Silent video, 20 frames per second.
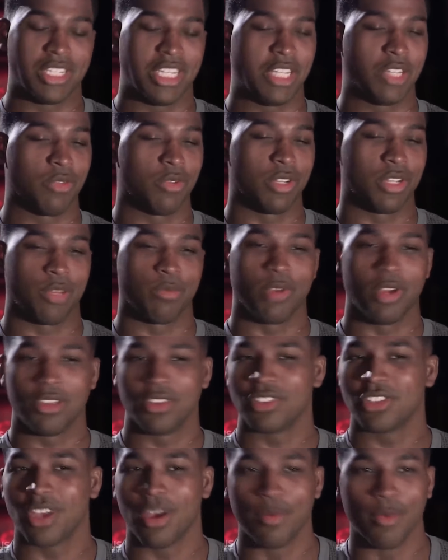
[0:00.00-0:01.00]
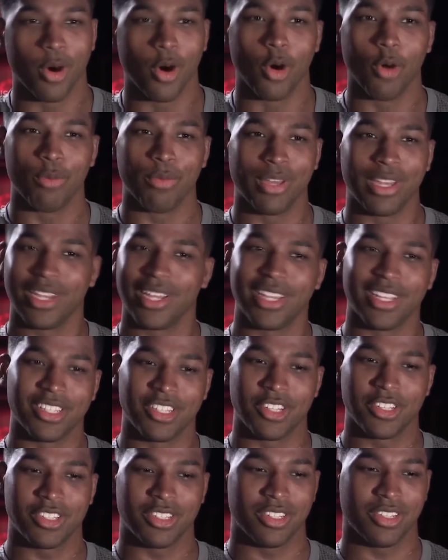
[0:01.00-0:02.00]
Seeing one of your brothers come home
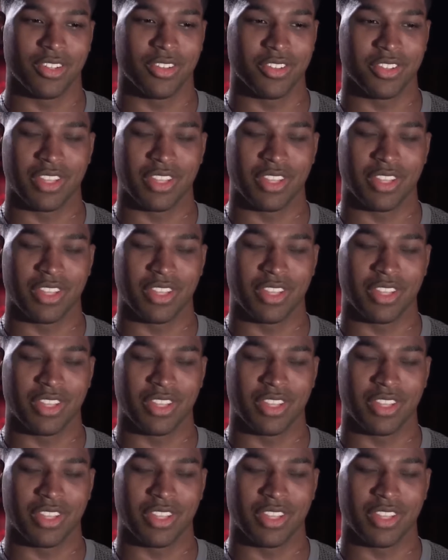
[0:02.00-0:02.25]
and just, you know,